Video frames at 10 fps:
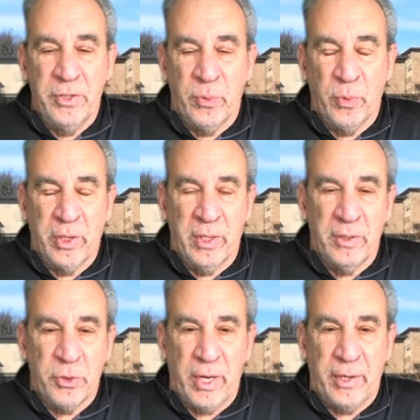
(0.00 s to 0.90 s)
and we're going to
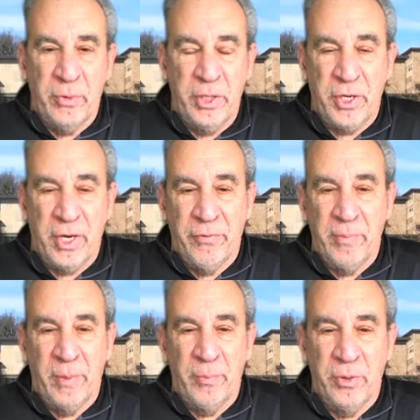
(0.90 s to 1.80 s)
try to reach every
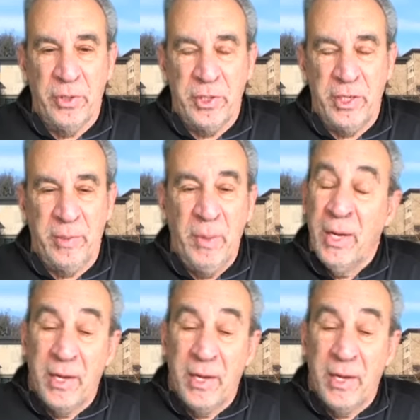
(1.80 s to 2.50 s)
member of the team.